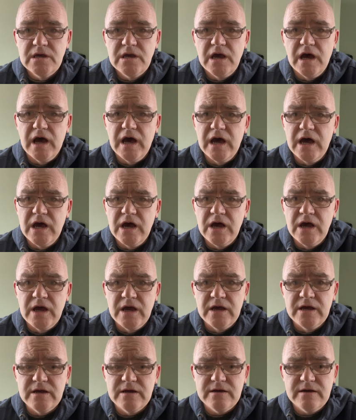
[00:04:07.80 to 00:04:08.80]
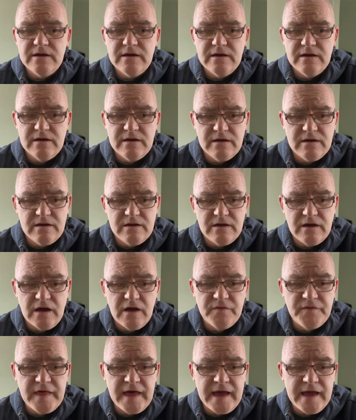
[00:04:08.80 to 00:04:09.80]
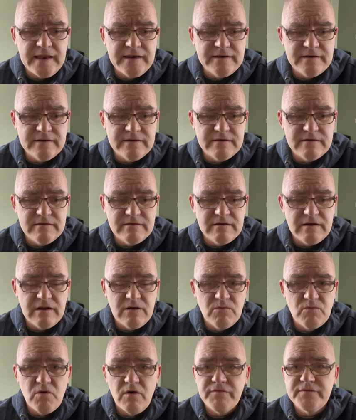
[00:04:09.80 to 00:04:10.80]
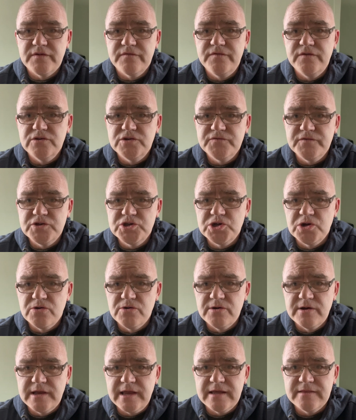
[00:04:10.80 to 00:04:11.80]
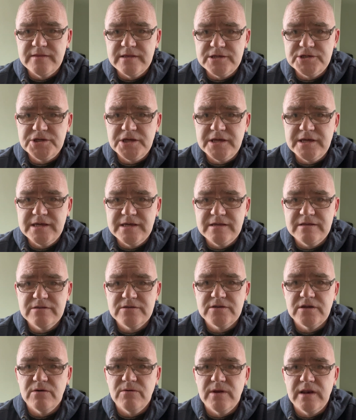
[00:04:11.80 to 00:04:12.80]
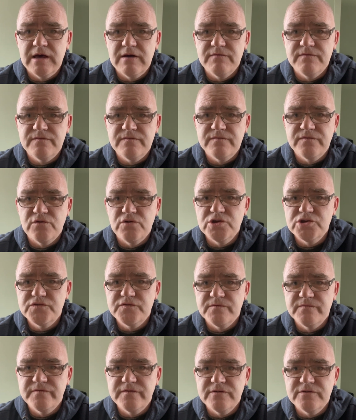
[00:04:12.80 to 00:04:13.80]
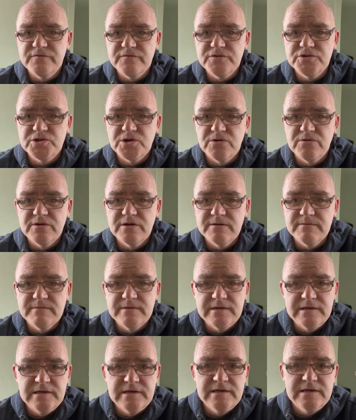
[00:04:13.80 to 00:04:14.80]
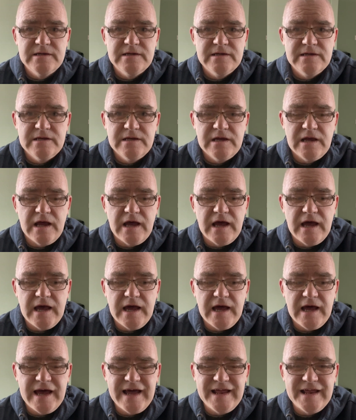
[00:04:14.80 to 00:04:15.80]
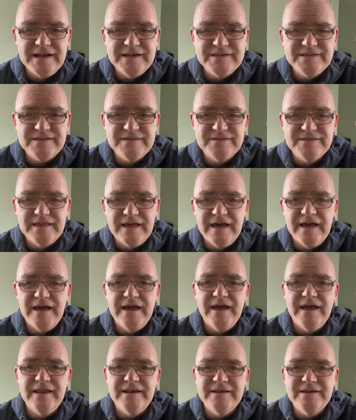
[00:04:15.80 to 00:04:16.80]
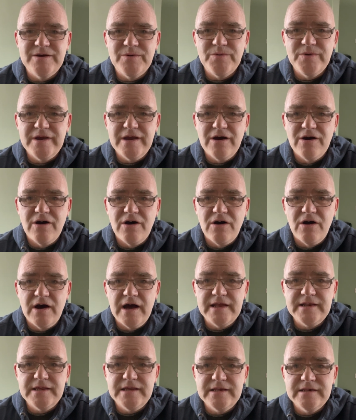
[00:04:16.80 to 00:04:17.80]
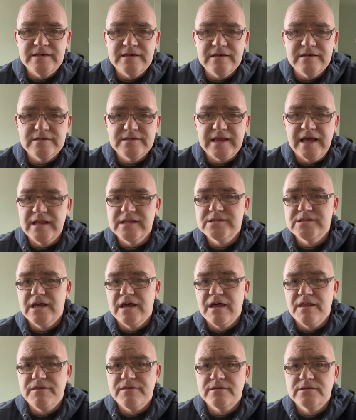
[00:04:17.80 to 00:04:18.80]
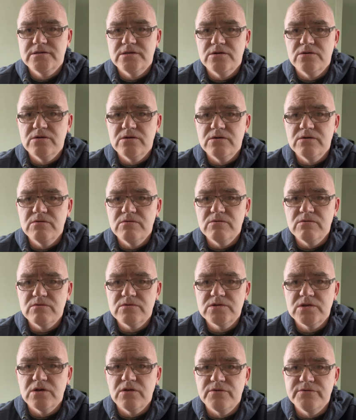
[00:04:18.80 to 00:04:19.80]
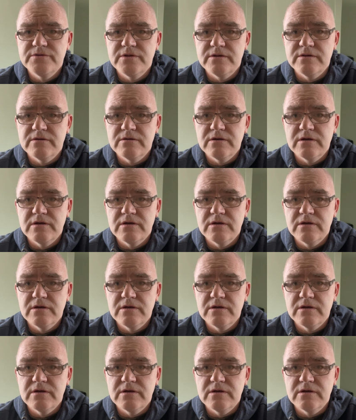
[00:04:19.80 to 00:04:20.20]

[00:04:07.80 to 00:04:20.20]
And then we're off to Future Ventura again this year, so we'll have footage from Future Ventura. And then we are heading down south to London.